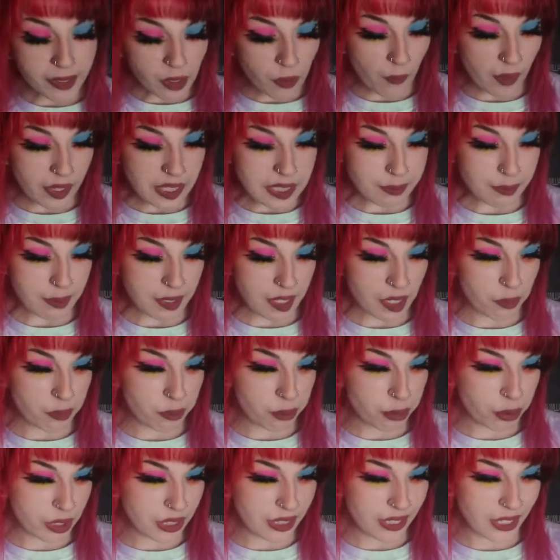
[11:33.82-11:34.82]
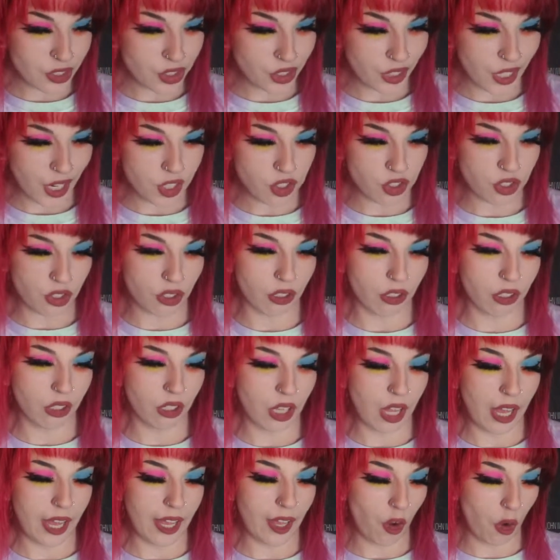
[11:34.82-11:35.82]
going to be pretty educational,
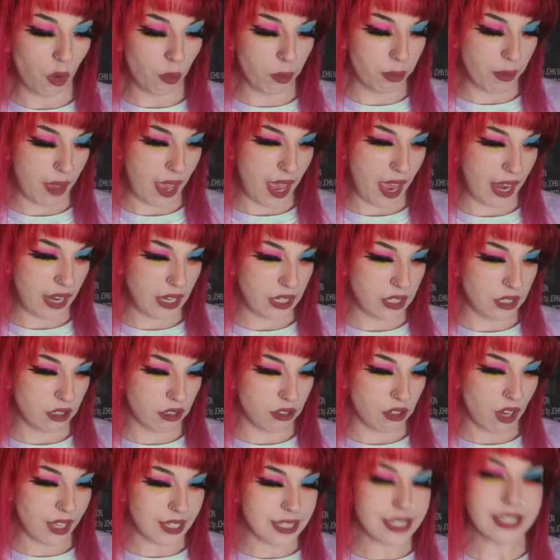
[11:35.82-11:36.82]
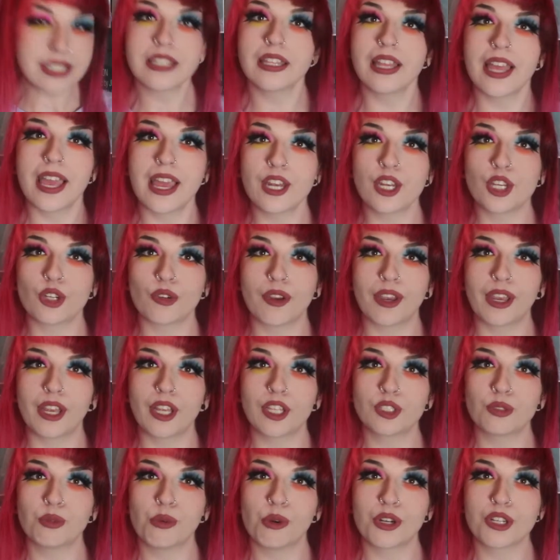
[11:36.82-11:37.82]
I hope, and not slandering
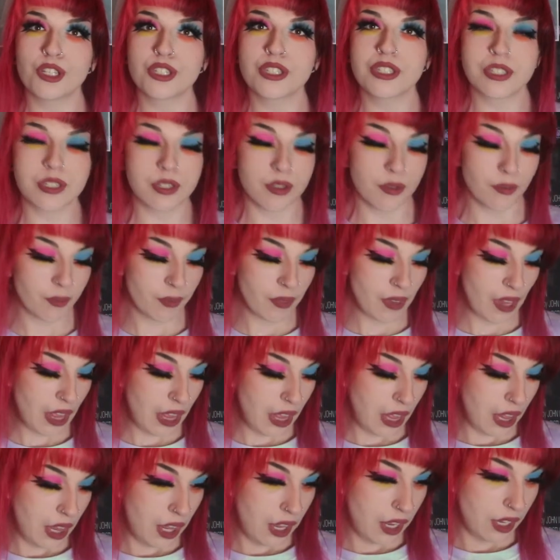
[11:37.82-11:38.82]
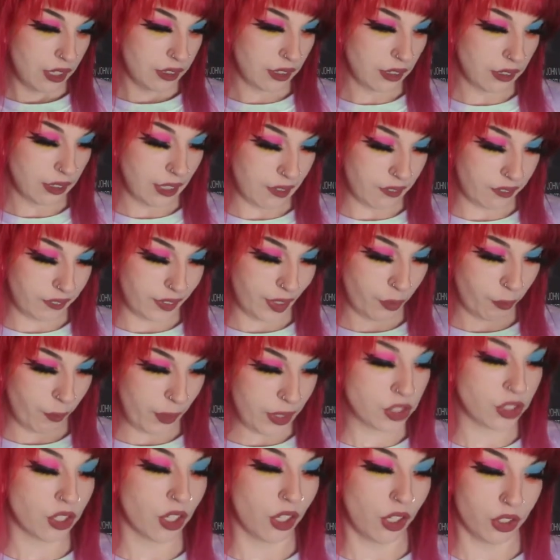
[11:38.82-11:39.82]
towards the lovely
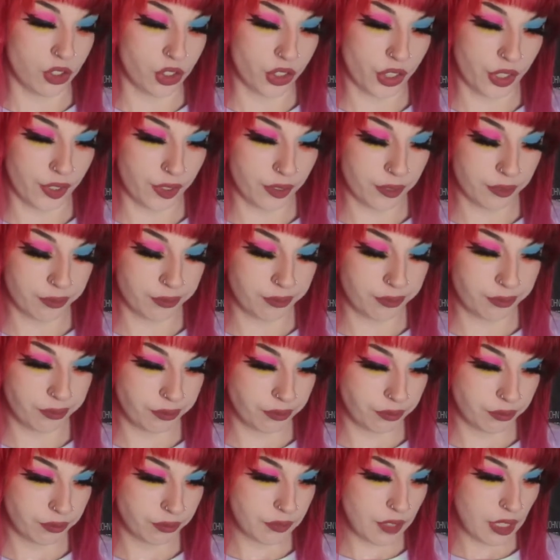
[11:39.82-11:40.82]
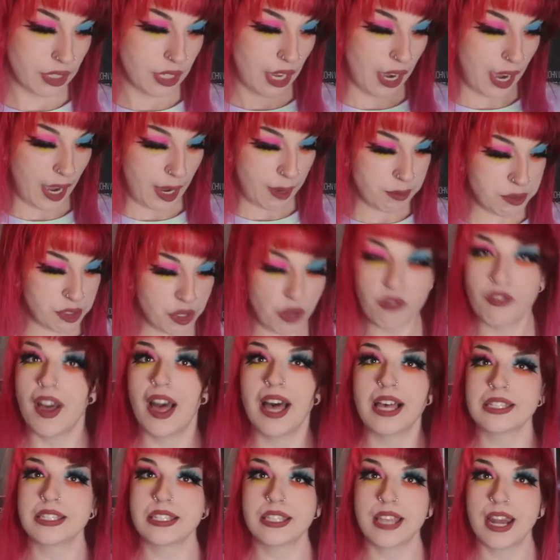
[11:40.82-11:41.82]
witch culture that I am so
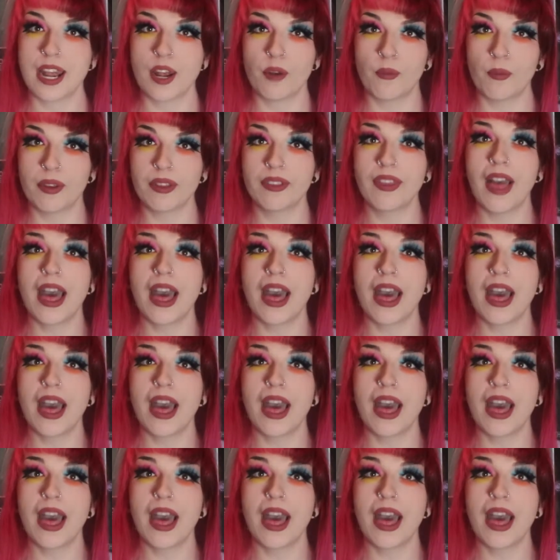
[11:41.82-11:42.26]
fascinated